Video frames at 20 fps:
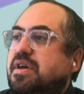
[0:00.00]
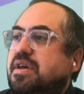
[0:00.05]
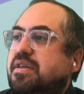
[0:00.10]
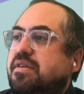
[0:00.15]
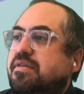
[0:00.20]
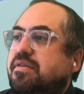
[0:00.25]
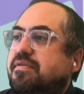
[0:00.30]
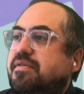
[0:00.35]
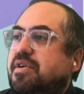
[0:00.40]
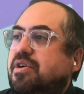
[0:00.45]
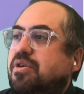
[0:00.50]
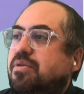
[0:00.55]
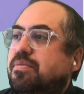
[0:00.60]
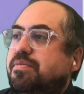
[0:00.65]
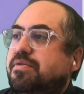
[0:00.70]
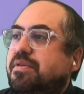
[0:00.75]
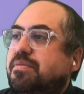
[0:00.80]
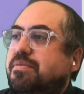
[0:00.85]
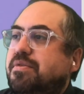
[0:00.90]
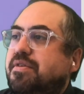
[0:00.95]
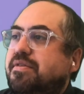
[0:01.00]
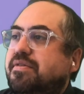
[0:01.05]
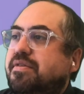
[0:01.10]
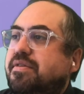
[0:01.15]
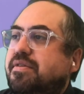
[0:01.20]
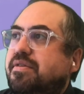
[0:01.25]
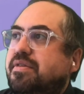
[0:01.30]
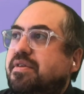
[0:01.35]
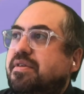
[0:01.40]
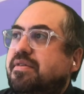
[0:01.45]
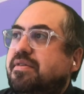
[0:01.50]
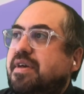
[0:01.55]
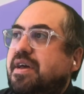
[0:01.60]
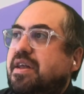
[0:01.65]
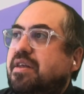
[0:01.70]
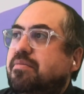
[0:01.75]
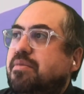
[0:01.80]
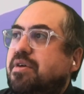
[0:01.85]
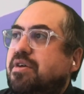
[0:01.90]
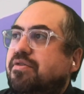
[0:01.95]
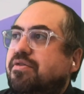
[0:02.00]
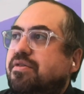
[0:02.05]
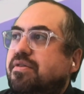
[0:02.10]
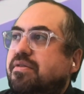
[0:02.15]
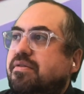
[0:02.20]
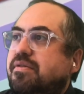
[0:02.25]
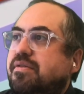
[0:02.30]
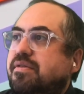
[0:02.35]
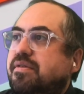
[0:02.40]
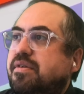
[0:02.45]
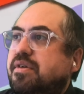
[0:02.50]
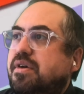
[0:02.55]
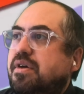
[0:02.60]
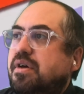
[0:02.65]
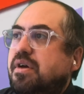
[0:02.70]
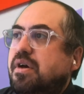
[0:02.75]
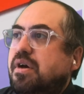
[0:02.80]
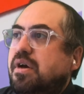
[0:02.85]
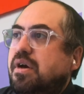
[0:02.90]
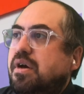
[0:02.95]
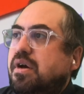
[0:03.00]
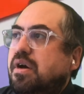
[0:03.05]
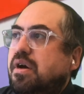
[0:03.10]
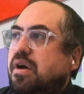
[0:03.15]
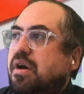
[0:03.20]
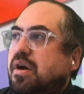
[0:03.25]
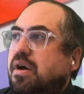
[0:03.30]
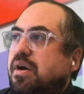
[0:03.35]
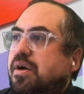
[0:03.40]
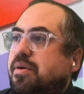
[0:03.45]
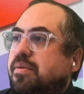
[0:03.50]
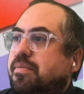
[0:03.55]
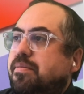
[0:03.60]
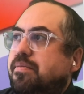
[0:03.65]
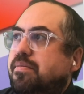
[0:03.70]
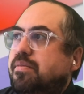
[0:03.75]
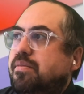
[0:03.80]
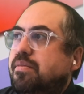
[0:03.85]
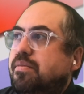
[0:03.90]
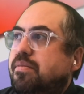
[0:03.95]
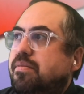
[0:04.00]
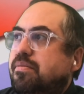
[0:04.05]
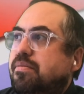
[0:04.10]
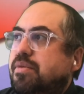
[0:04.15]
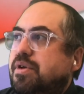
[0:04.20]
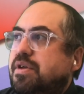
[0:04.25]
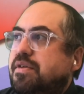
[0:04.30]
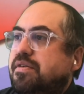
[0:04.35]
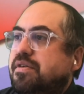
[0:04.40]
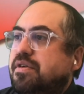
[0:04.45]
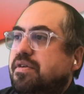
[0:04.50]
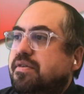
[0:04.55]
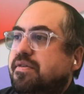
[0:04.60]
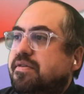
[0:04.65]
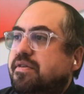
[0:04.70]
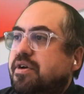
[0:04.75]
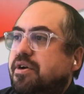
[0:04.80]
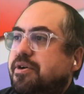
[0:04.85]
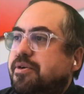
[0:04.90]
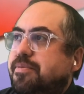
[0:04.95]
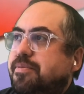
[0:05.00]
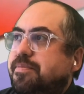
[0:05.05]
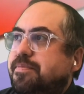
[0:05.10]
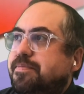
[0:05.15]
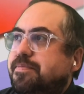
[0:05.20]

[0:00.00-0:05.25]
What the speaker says: and develop some of these animations. But it's a good start.